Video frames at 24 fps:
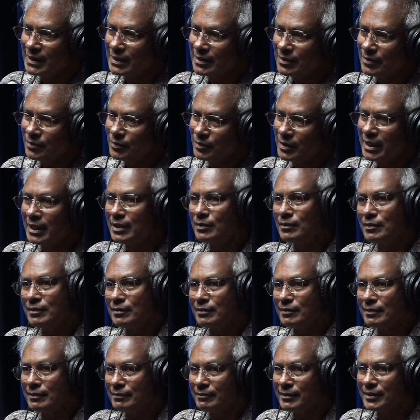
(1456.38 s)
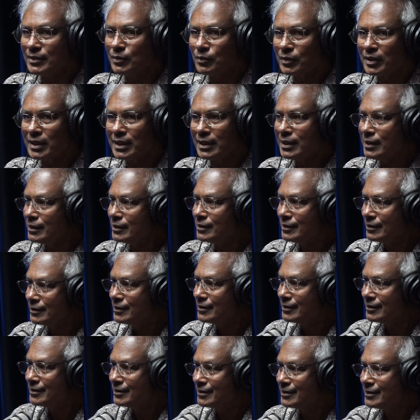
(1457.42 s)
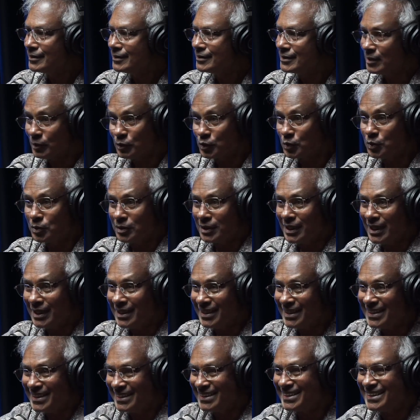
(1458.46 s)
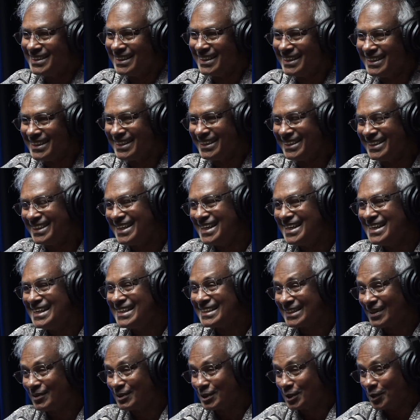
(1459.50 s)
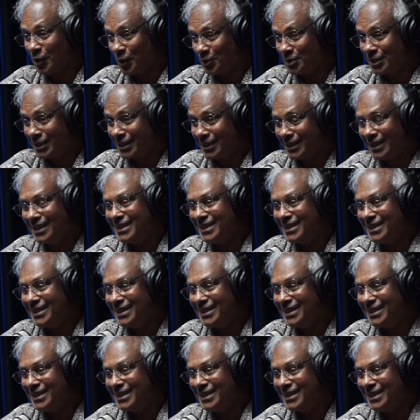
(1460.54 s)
So then I said, okay, sounds good. Sounds logical.